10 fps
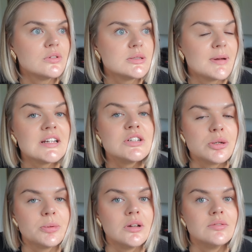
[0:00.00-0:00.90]
spending
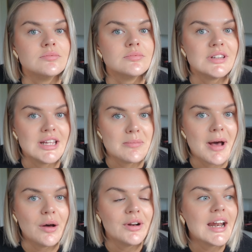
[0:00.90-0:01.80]
double the
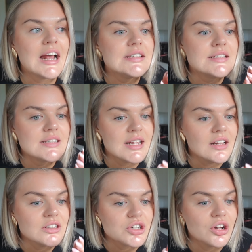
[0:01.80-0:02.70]
amount, and I
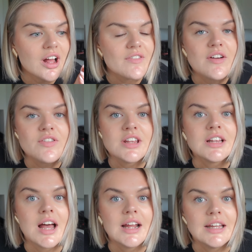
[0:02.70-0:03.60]
still don't have everything that I